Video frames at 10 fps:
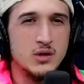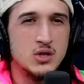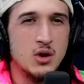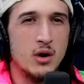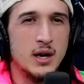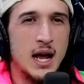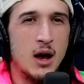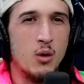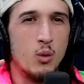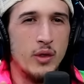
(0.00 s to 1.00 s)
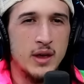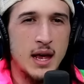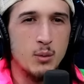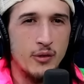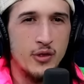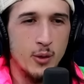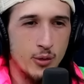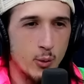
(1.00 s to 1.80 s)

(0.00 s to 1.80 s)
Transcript: started out with again with the the